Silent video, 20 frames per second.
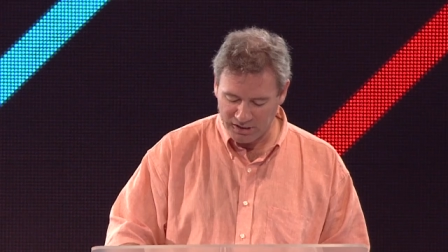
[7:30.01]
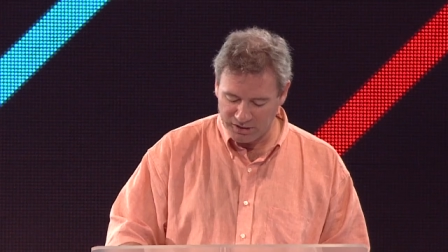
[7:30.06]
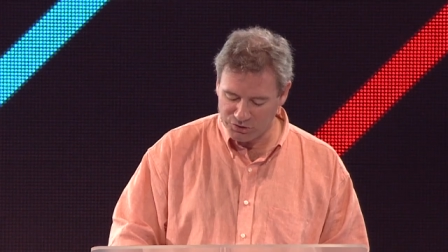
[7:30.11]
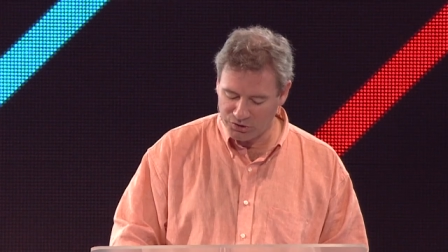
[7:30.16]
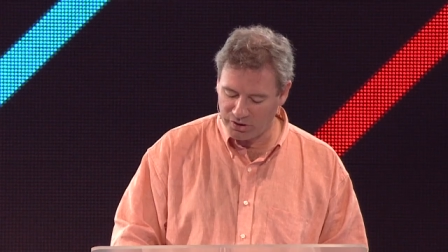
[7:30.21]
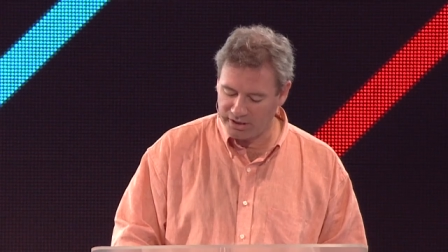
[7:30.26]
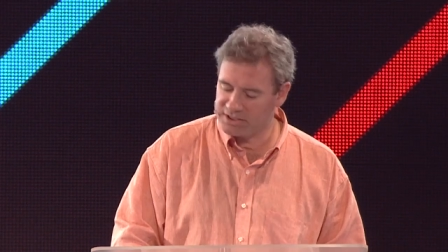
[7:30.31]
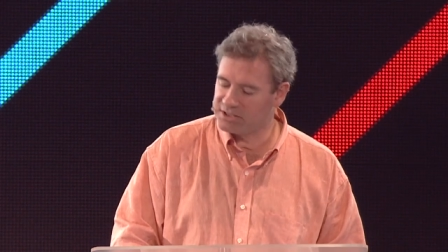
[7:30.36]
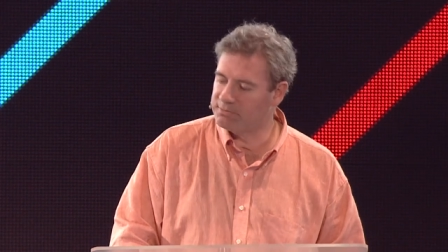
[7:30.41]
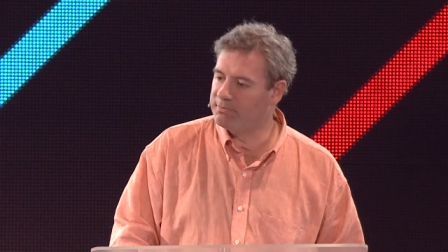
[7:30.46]

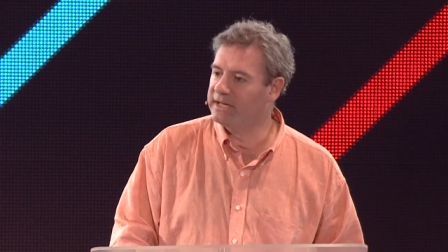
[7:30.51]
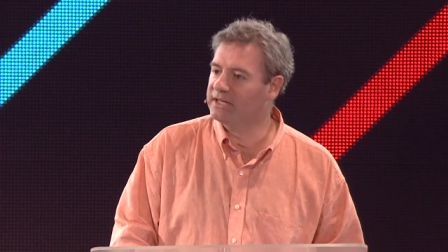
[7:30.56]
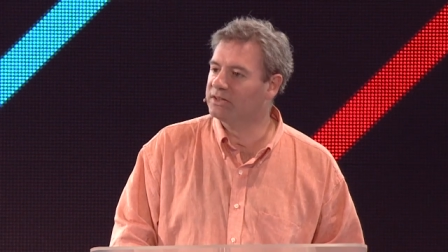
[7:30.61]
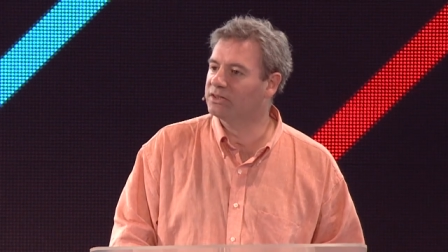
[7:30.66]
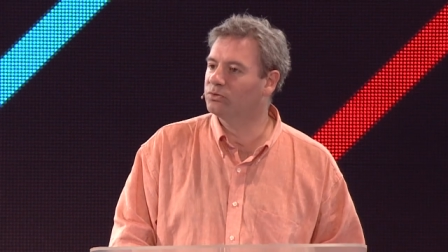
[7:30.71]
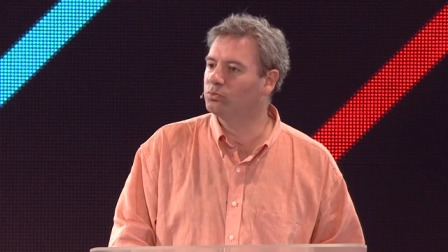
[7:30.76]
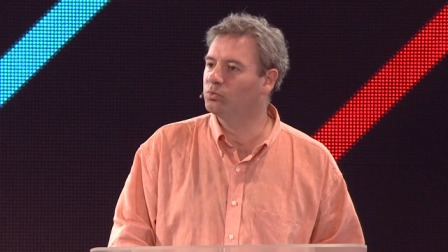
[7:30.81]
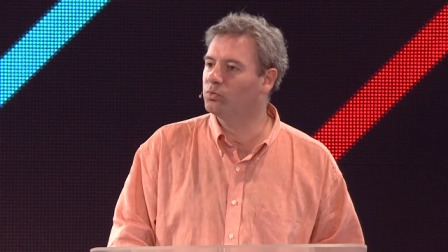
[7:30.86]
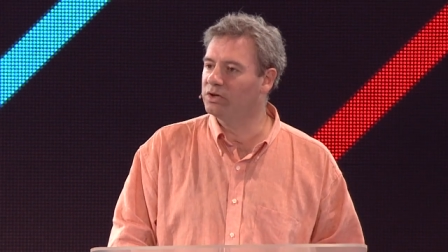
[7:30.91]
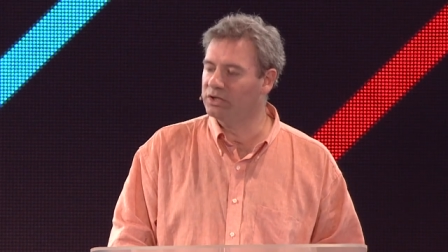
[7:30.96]
try to make
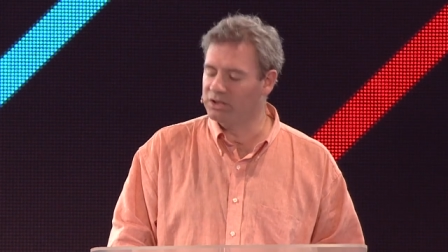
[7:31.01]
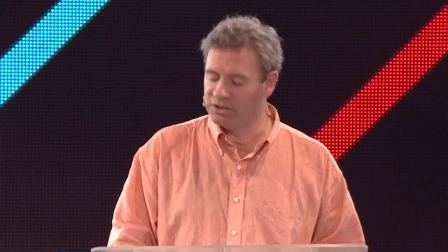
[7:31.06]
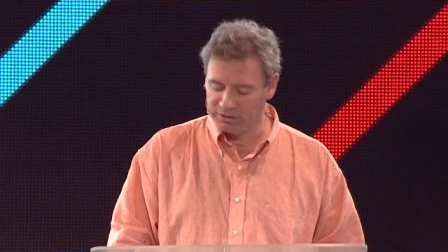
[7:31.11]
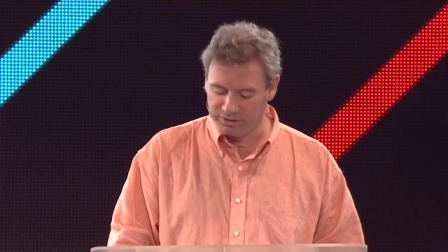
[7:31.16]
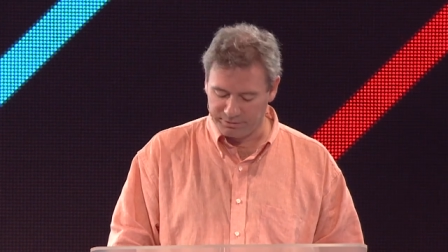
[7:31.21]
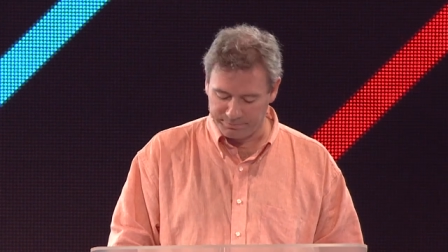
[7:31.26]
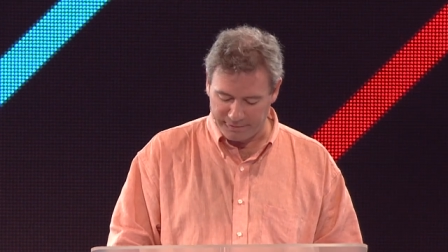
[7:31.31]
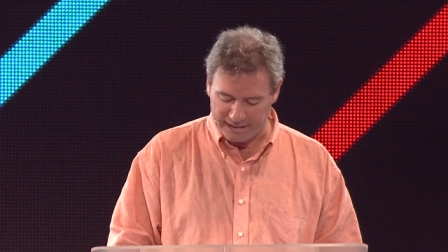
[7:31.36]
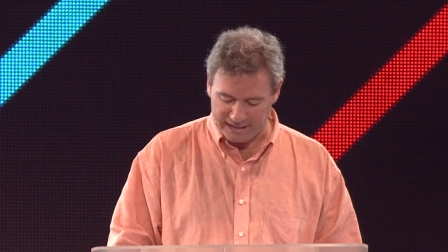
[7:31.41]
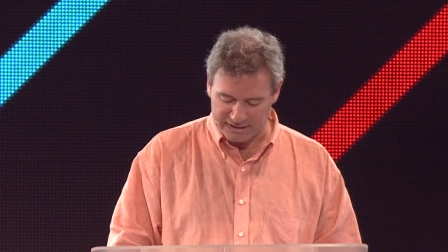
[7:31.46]
the
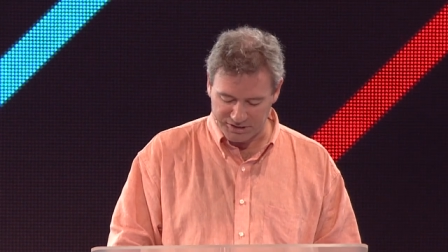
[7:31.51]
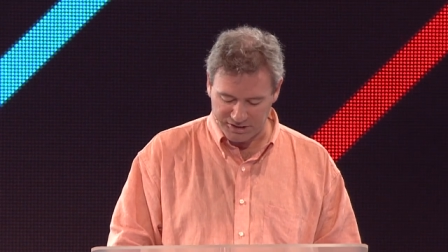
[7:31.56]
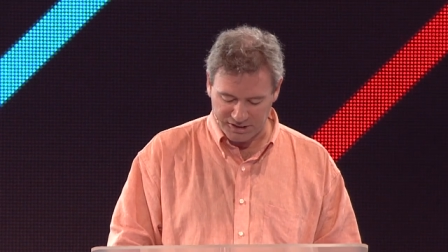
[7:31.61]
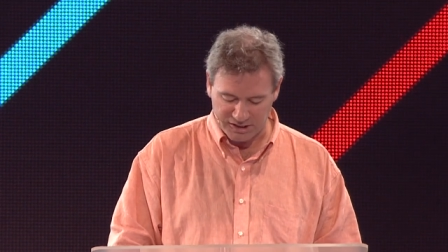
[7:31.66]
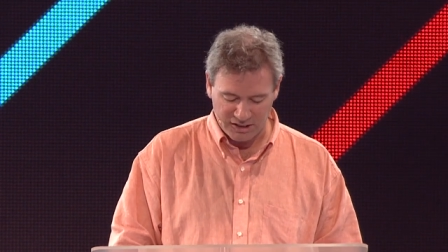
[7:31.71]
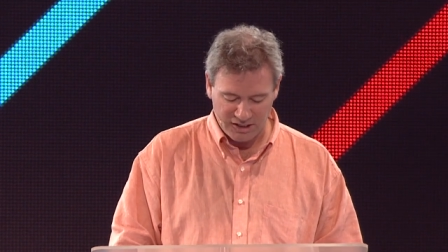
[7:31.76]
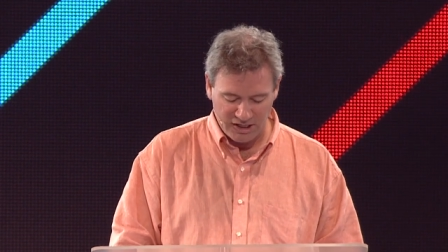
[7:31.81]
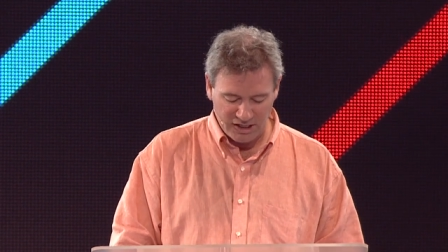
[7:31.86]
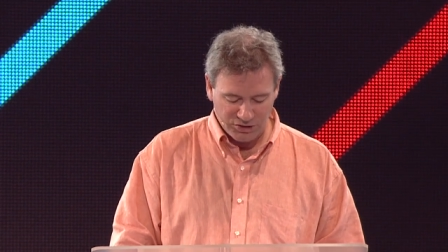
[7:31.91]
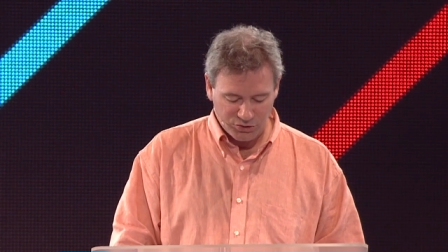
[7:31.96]
world
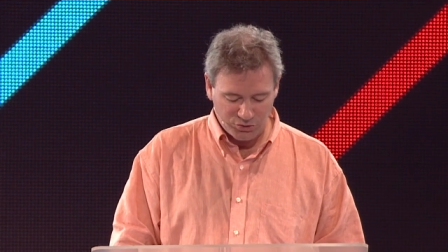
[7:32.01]
better,